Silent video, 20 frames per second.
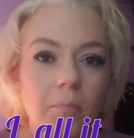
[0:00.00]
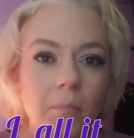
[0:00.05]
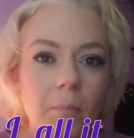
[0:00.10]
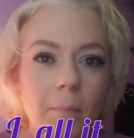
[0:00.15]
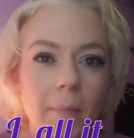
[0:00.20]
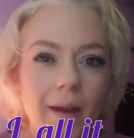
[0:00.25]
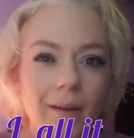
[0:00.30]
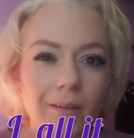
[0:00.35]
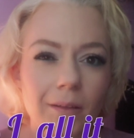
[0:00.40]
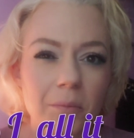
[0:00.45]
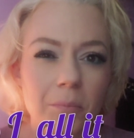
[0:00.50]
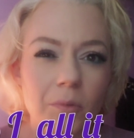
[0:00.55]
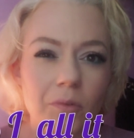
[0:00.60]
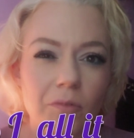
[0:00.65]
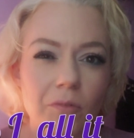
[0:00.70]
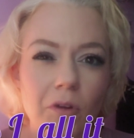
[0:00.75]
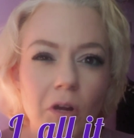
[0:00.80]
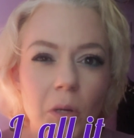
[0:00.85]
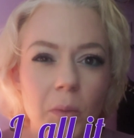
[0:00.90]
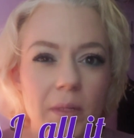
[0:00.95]
Marilyn
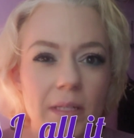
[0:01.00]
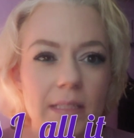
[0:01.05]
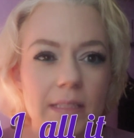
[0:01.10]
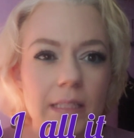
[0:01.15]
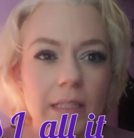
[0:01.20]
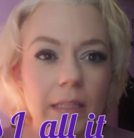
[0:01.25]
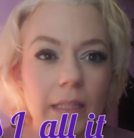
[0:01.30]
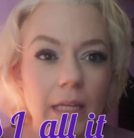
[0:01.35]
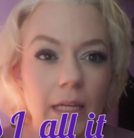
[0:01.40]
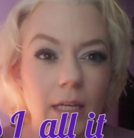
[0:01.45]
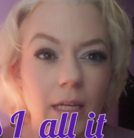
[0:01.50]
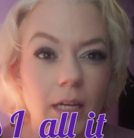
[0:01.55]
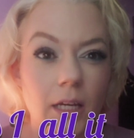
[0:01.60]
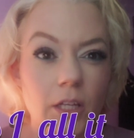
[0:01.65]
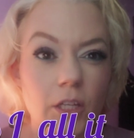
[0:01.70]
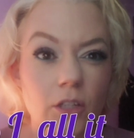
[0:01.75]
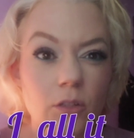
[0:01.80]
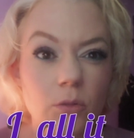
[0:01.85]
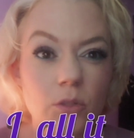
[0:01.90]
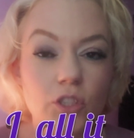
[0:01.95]
Monroe isn't like a
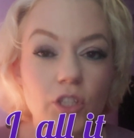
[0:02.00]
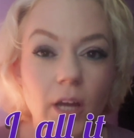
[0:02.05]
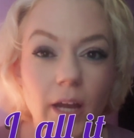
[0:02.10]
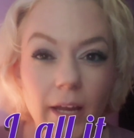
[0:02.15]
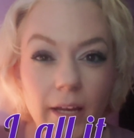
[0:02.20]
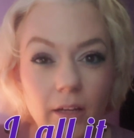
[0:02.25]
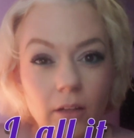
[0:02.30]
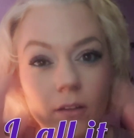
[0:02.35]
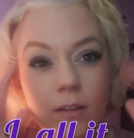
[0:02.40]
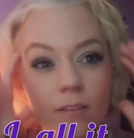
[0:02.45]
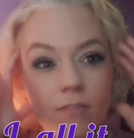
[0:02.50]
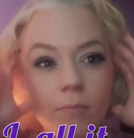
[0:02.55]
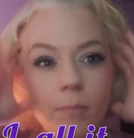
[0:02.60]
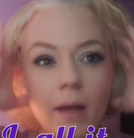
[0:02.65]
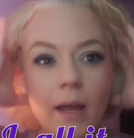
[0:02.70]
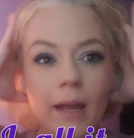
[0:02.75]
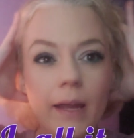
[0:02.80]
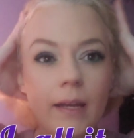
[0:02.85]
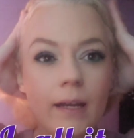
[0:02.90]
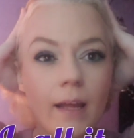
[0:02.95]
huge idol of
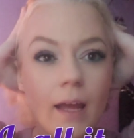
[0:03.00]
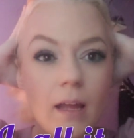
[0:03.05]
mine.